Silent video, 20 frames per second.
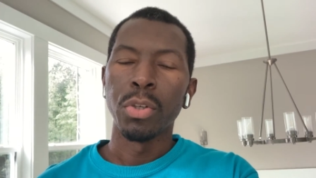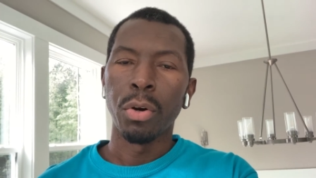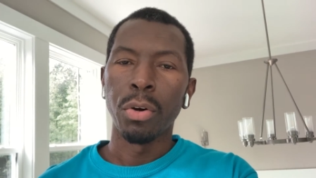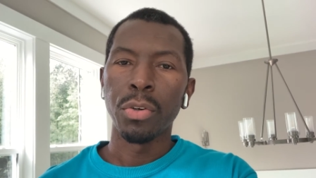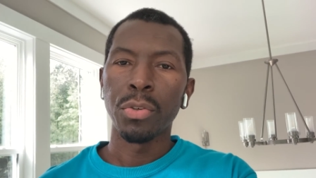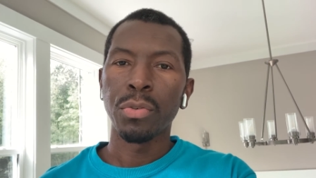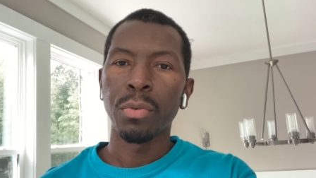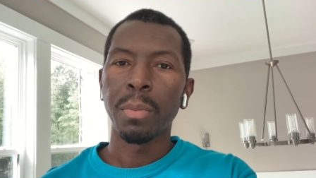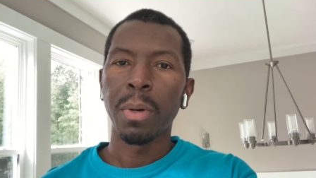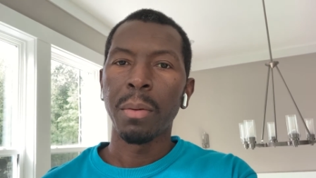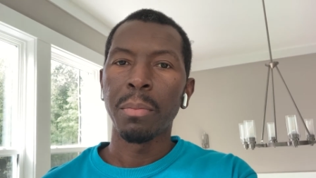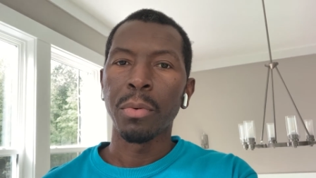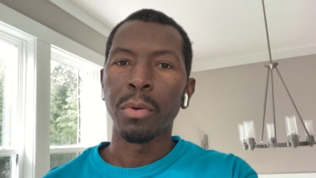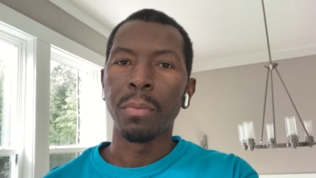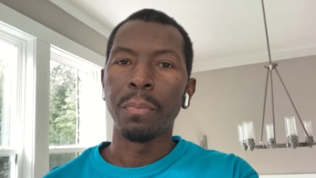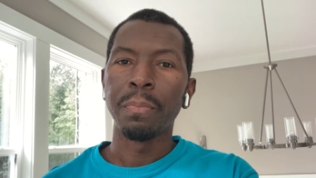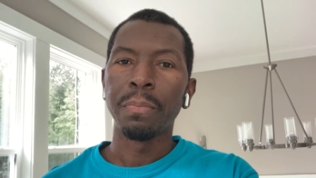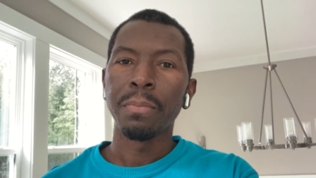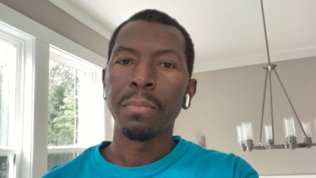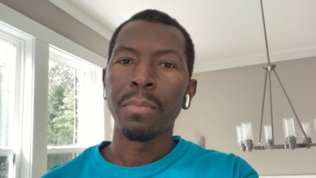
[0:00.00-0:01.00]
So always
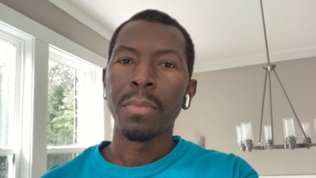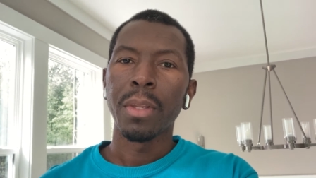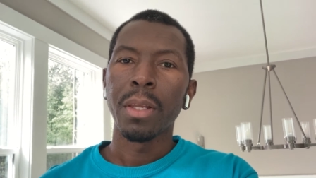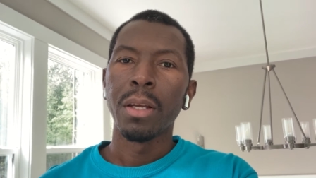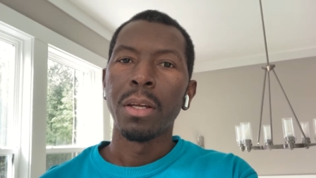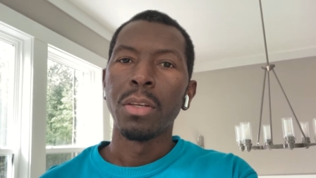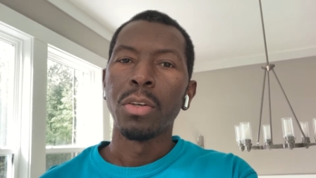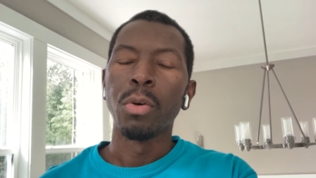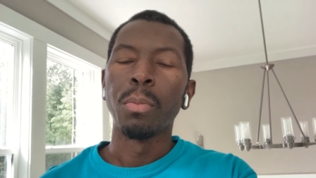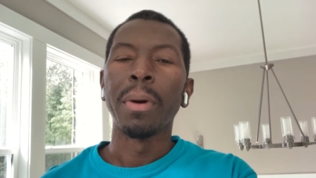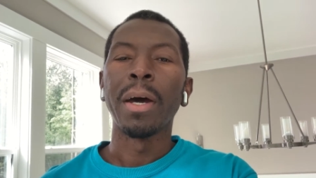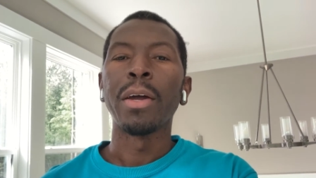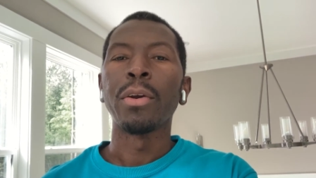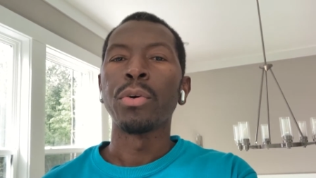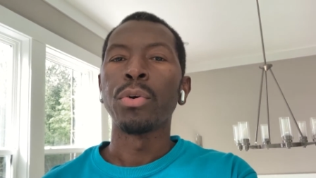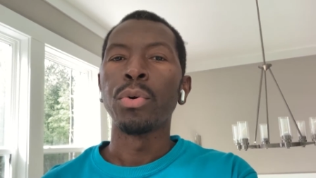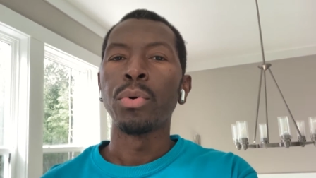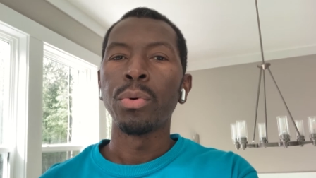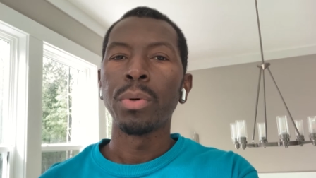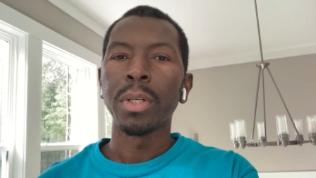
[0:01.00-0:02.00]
remember, no
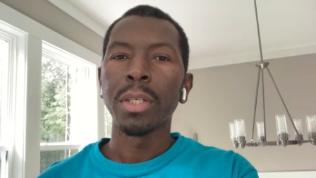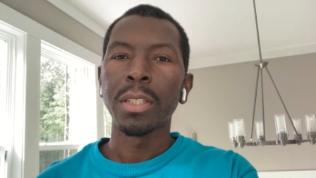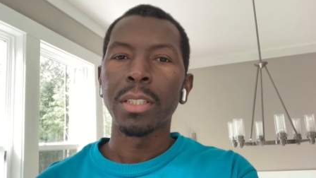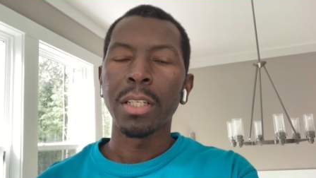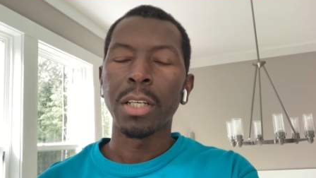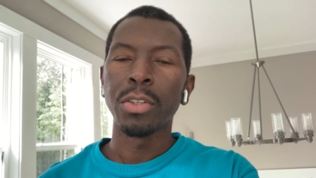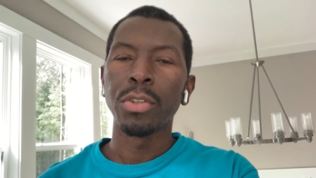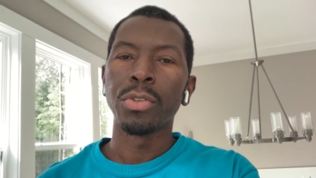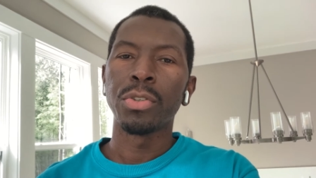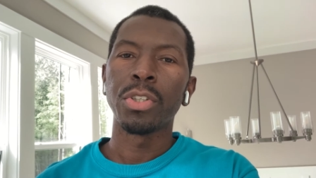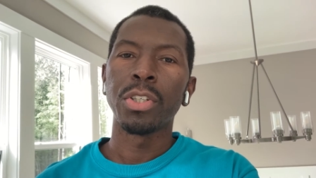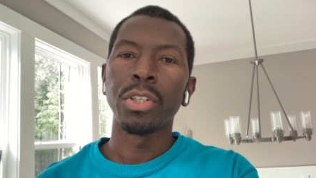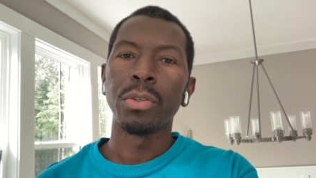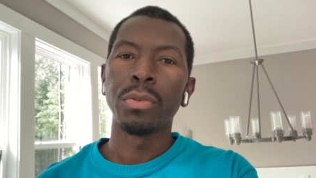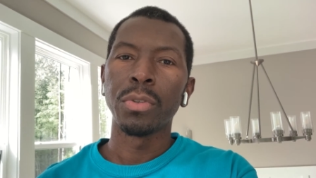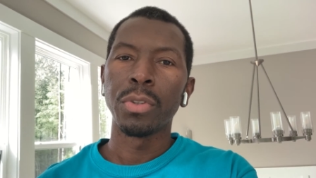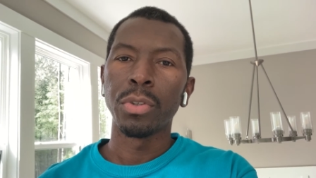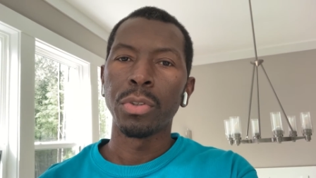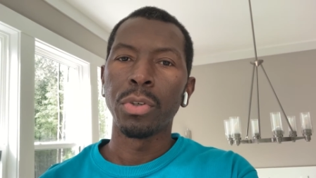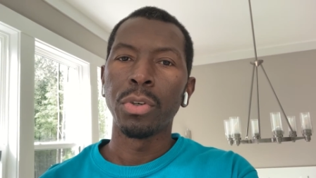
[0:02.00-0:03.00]
matter who it is that you're
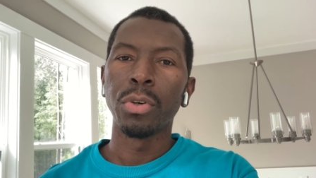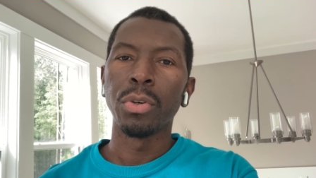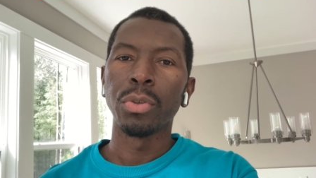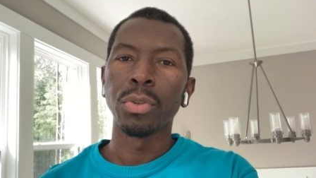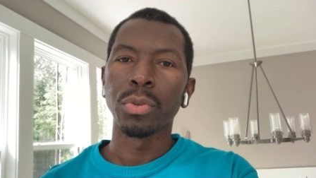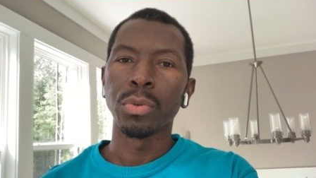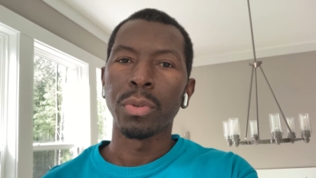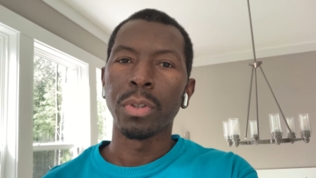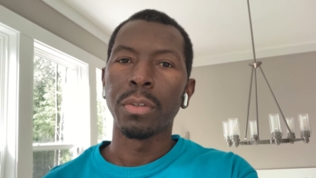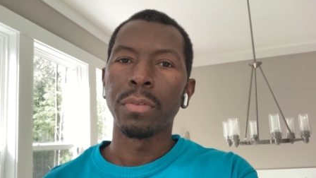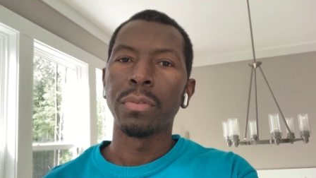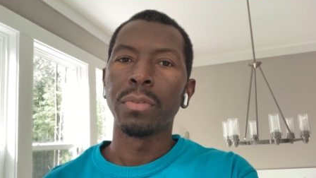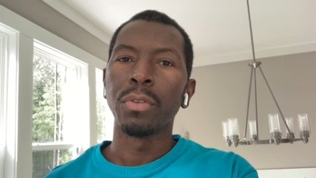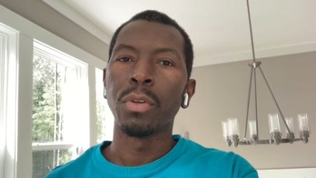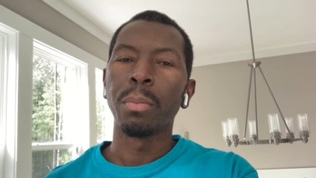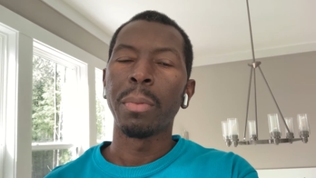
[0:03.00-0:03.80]
sharing your goals with,